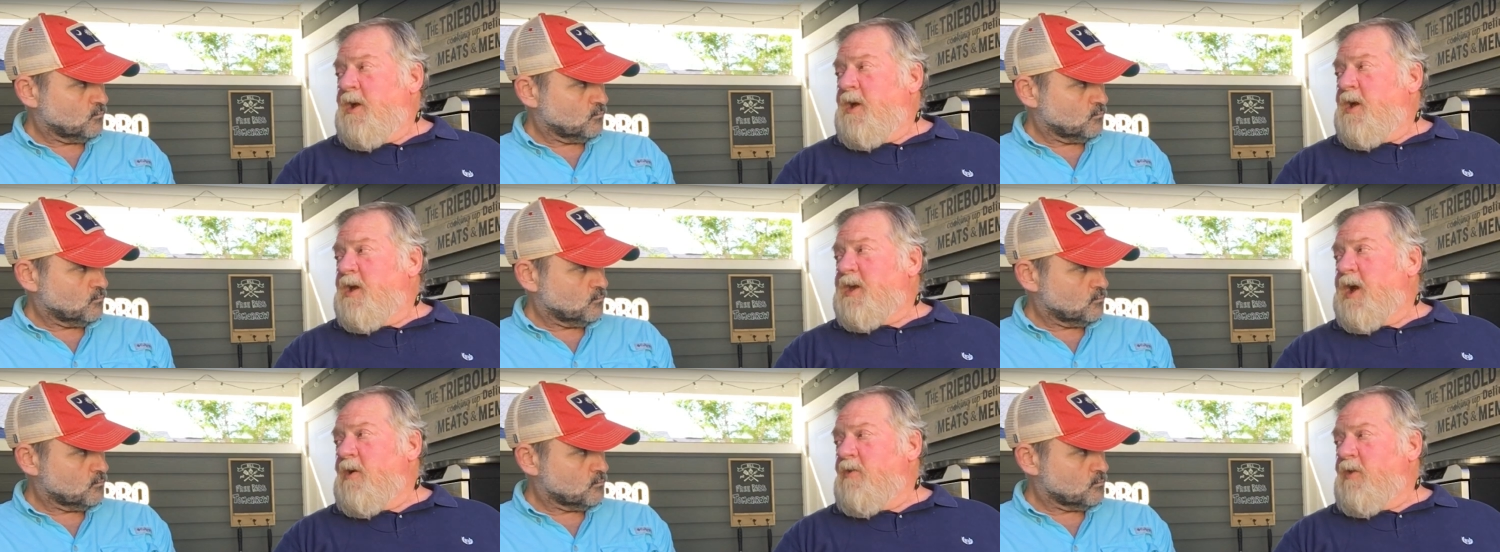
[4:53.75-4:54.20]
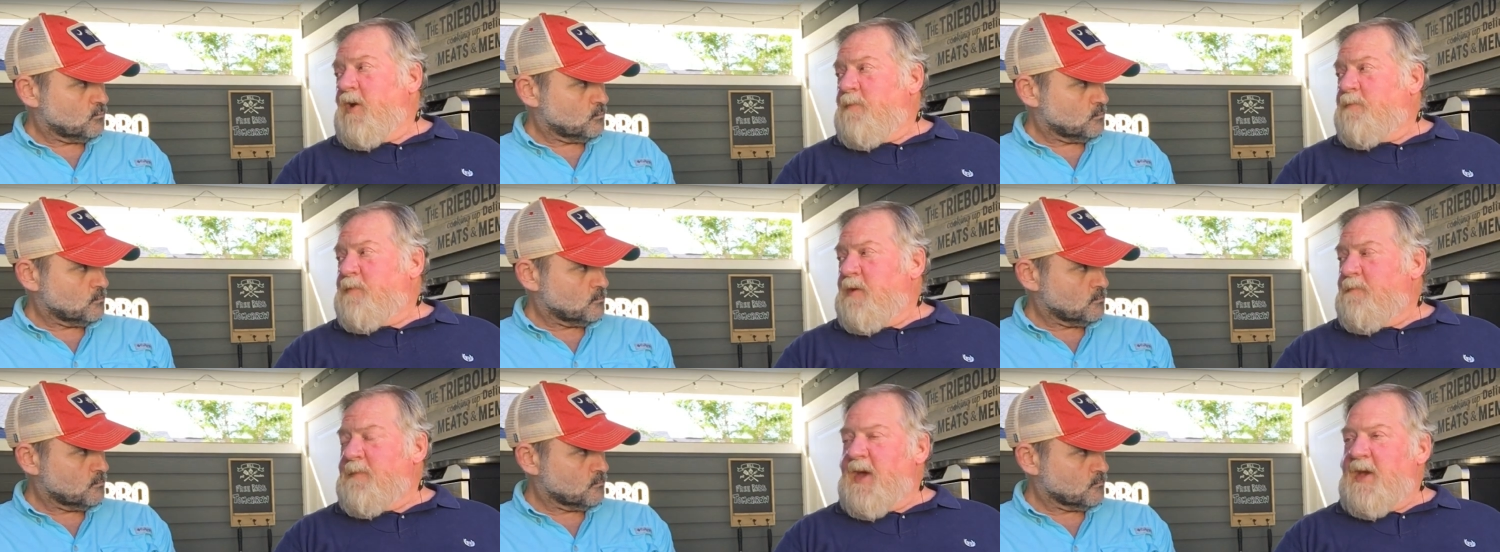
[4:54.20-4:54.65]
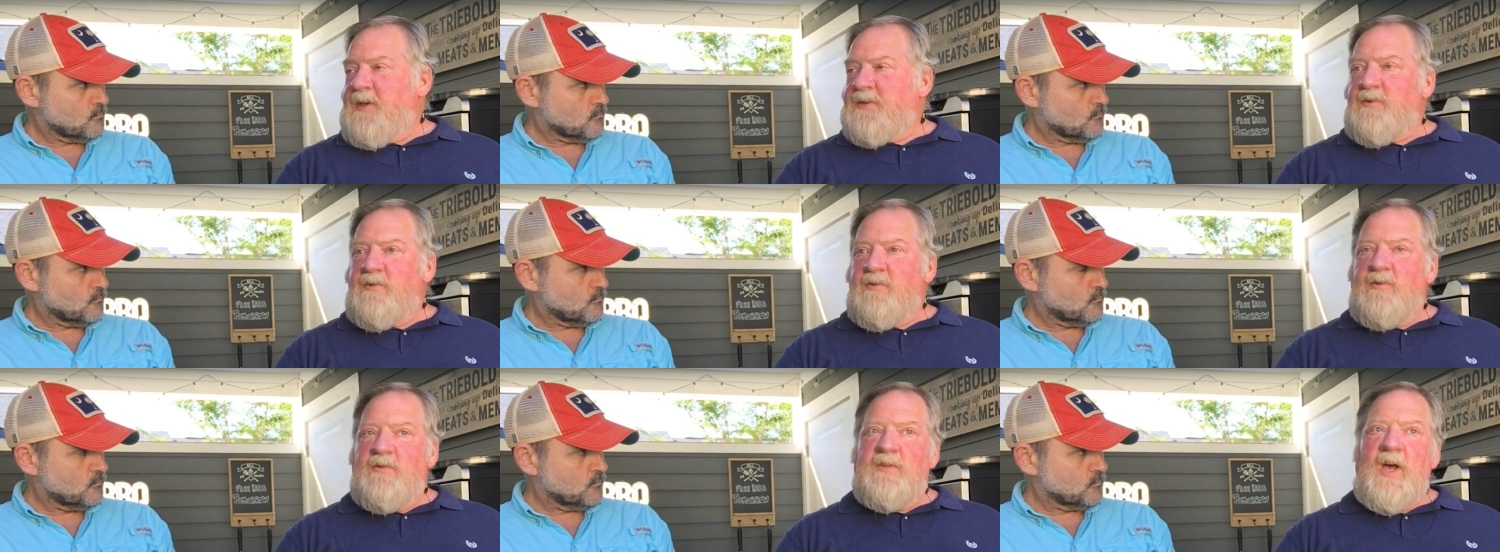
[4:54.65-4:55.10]
Speaker 1: Carolina
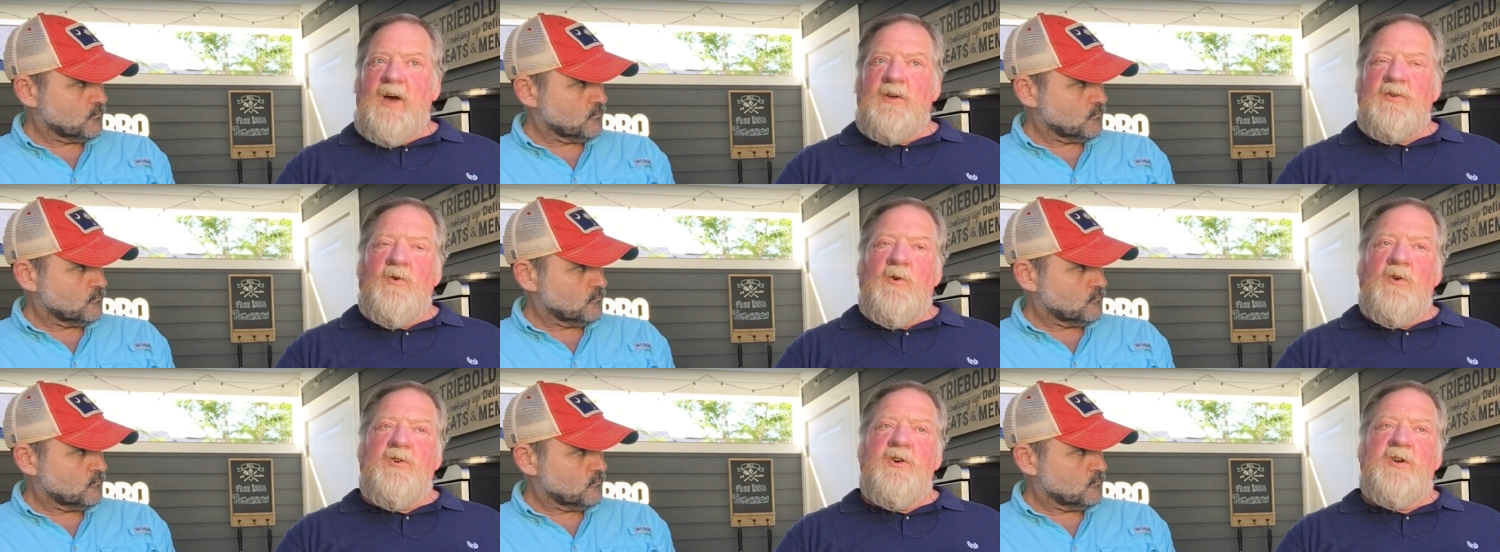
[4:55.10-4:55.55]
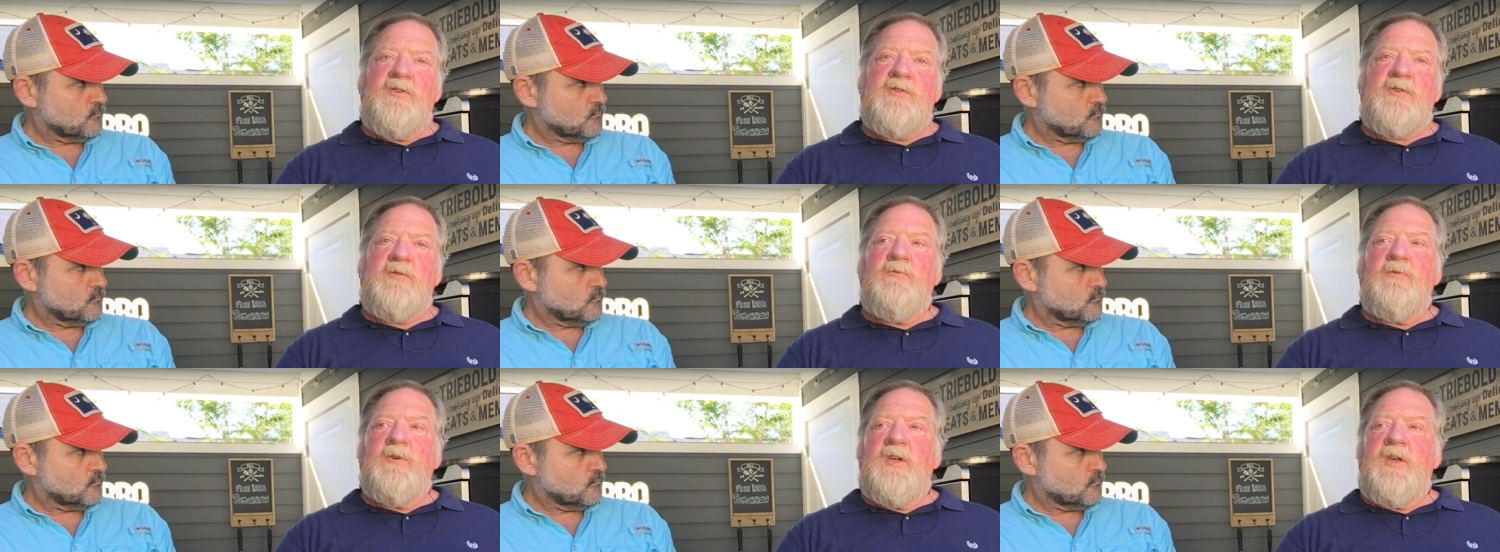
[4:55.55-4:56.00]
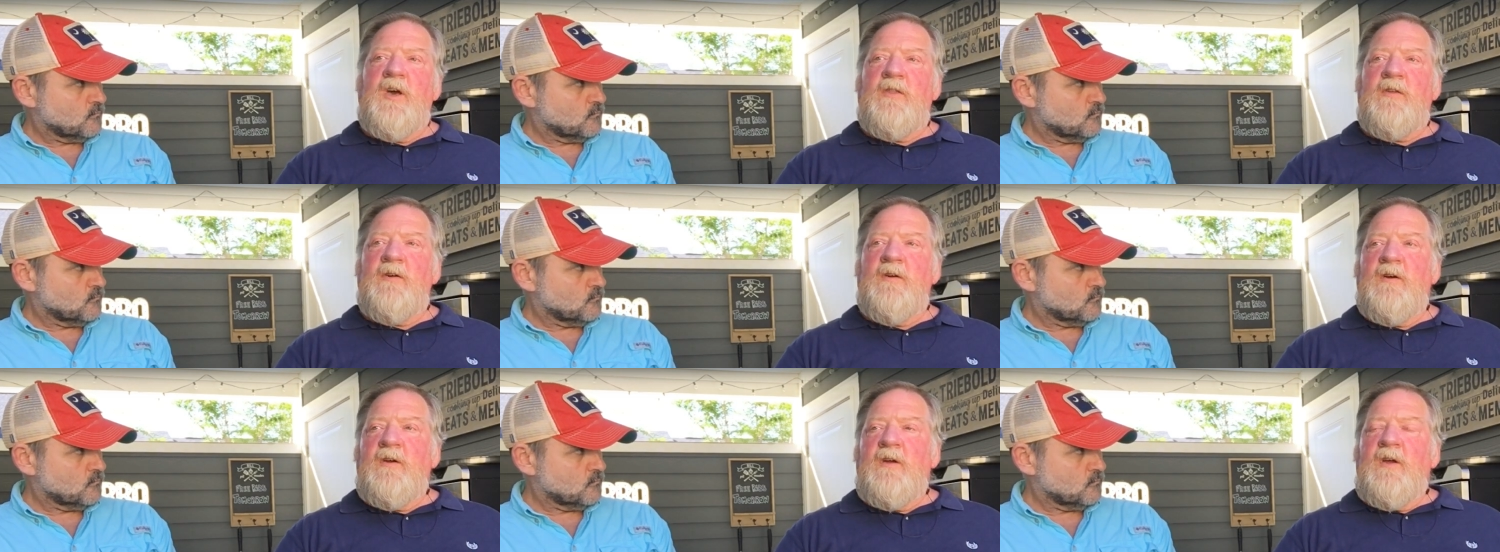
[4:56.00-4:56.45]
Pitmasters Outdoor Cooking School
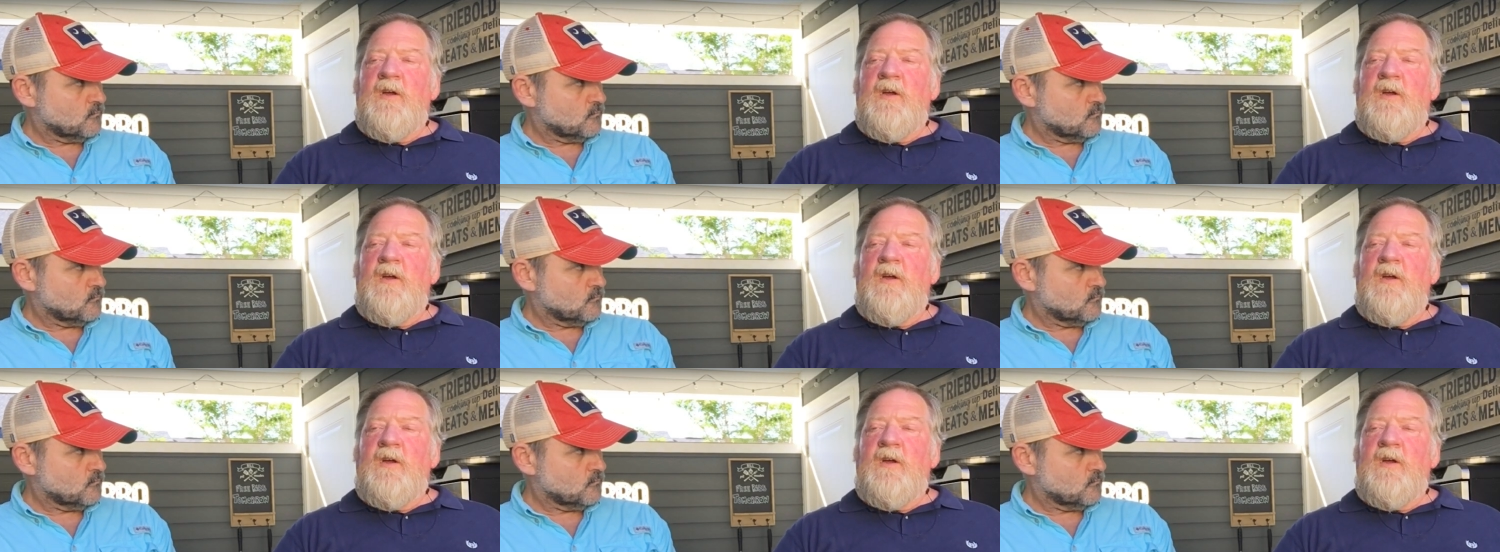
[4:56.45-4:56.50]
together.